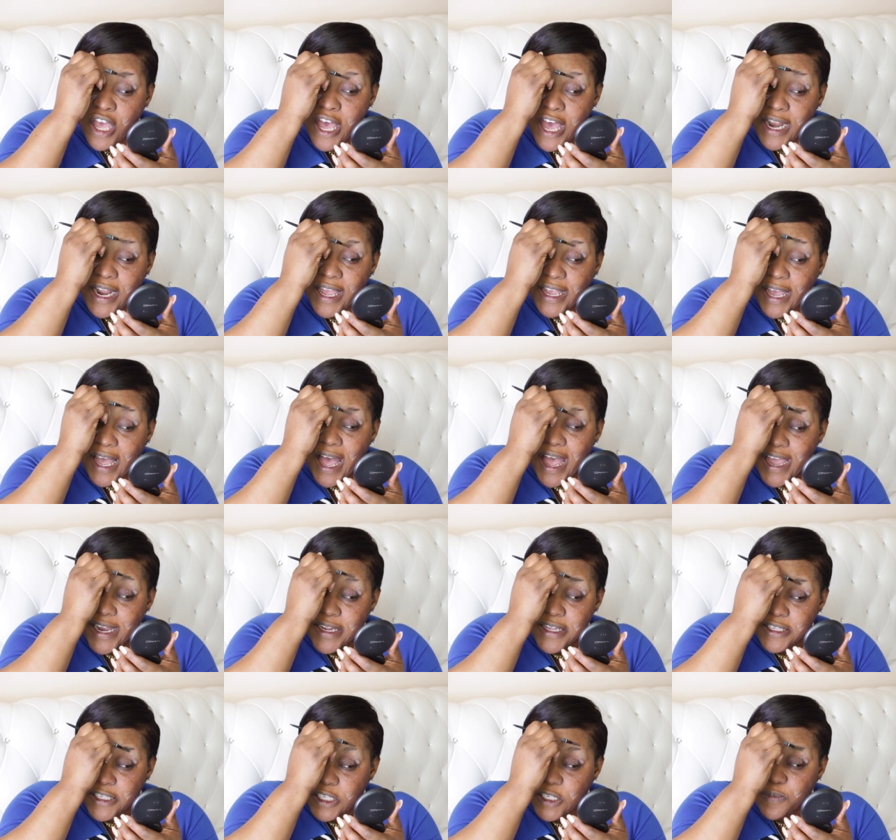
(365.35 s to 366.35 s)
and I
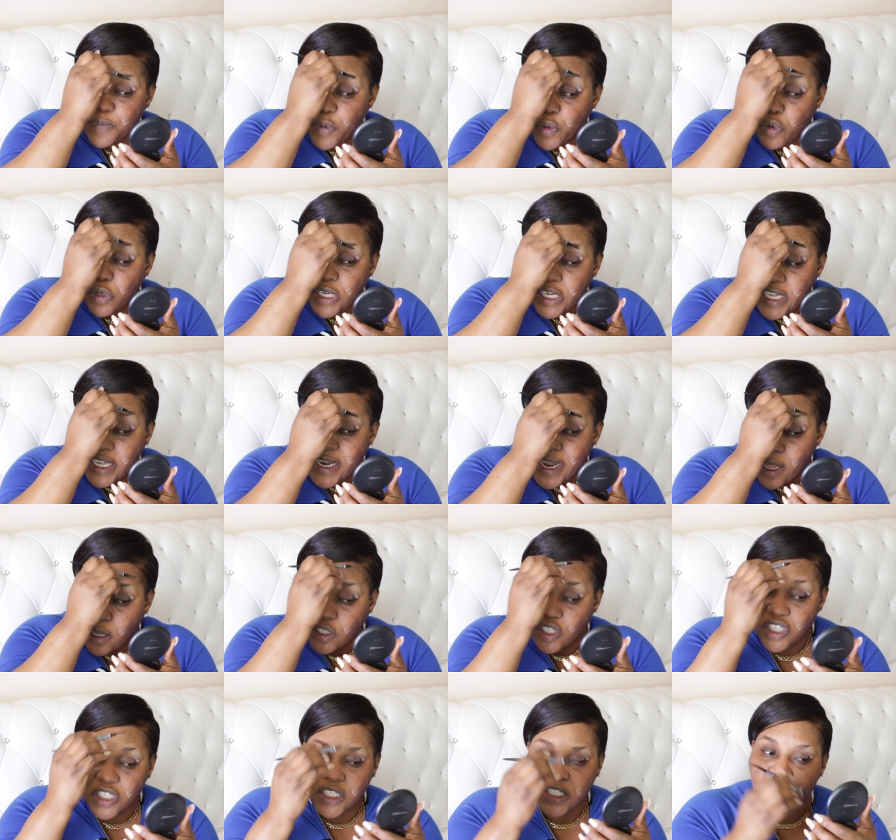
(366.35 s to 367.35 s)
kind of spoolie it
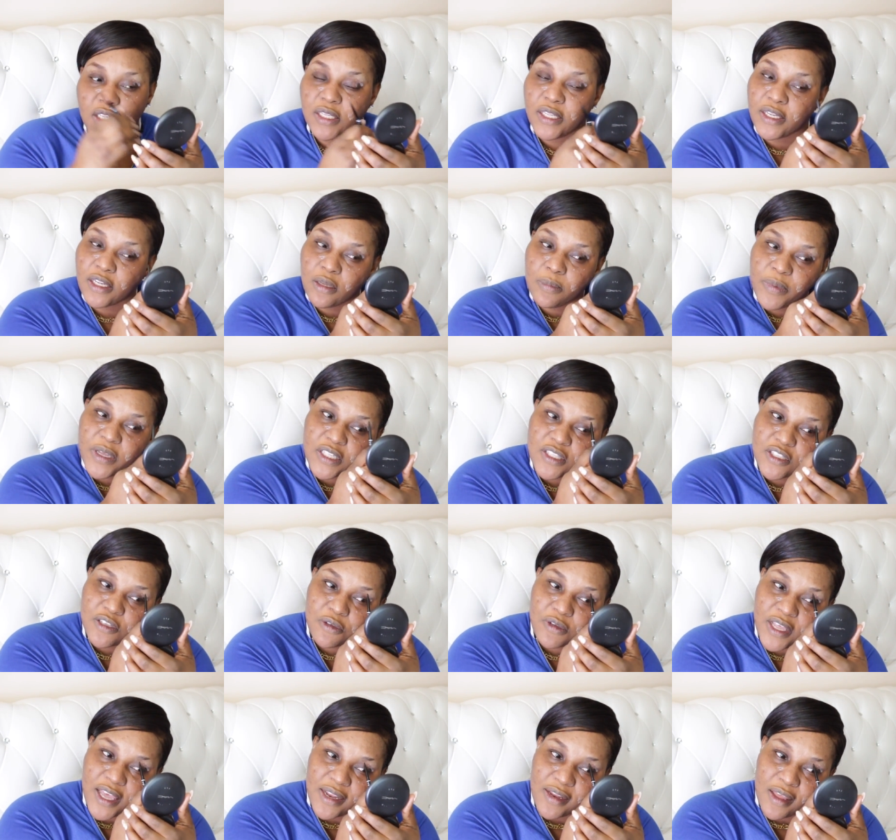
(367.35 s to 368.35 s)
out just a little bit
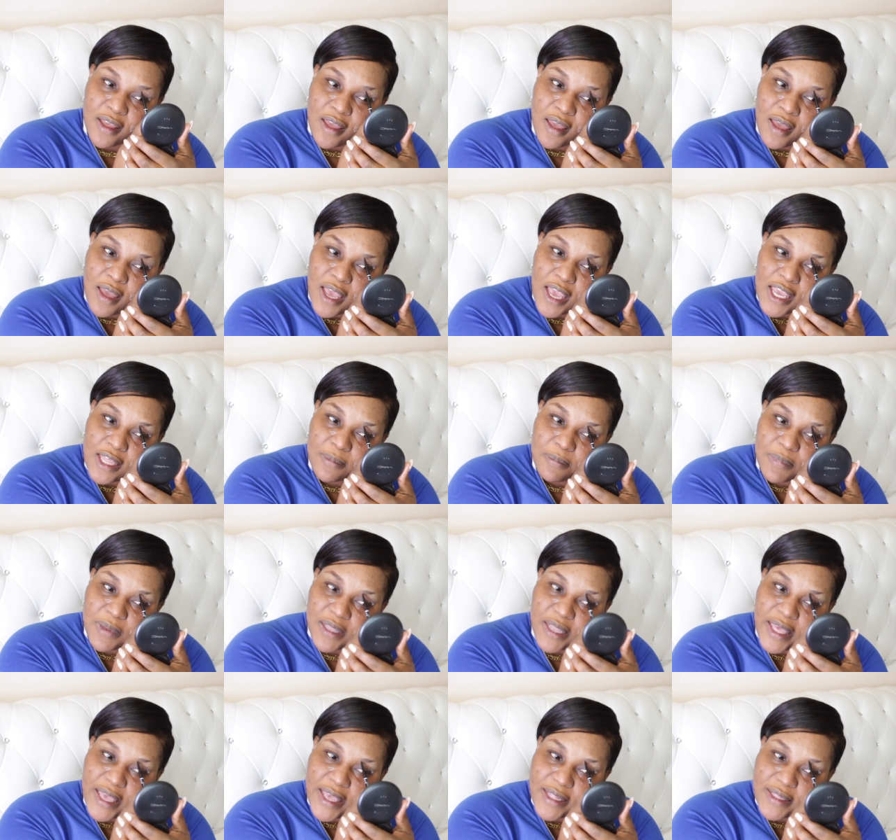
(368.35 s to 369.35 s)
so that it
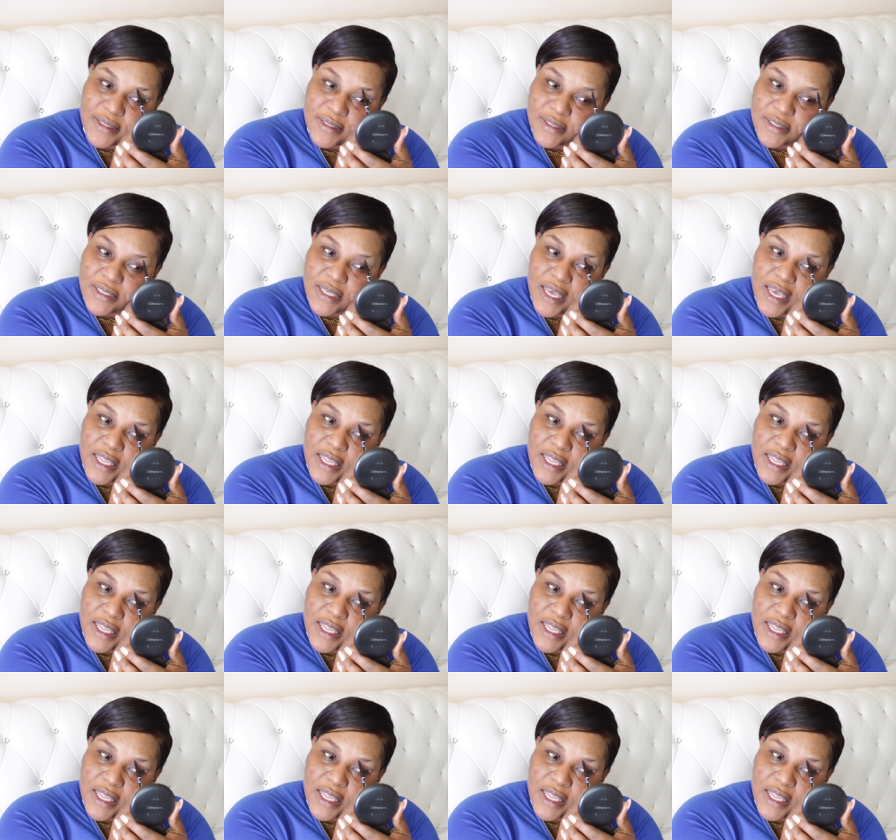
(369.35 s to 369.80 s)
blends.